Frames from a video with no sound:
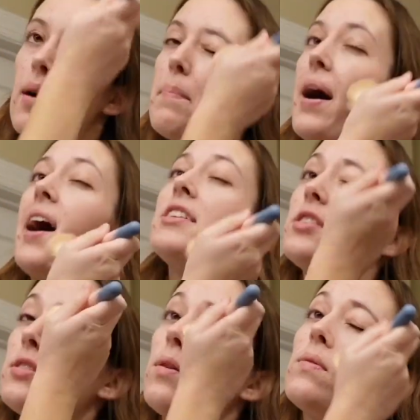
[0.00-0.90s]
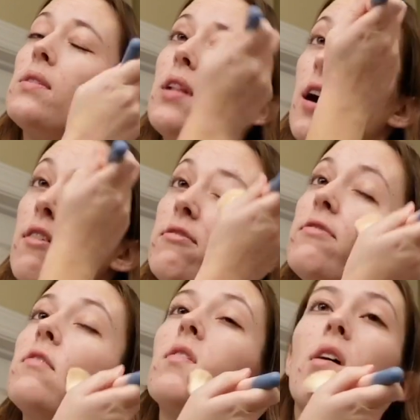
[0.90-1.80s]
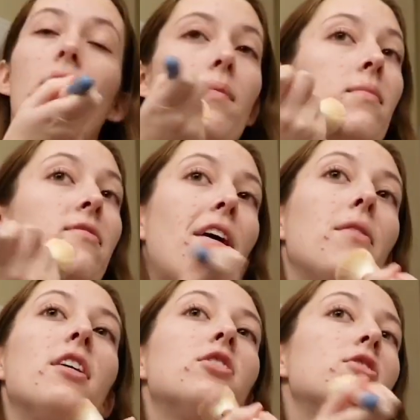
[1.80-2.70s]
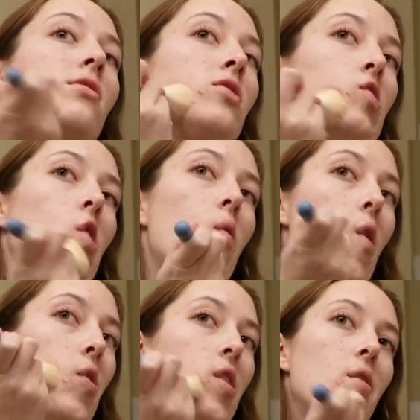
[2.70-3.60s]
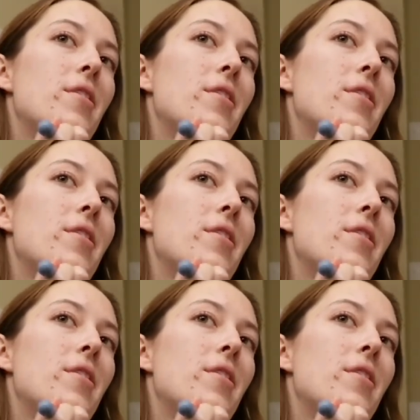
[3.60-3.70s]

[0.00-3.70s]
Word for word: but I just don't love um, foundation. So although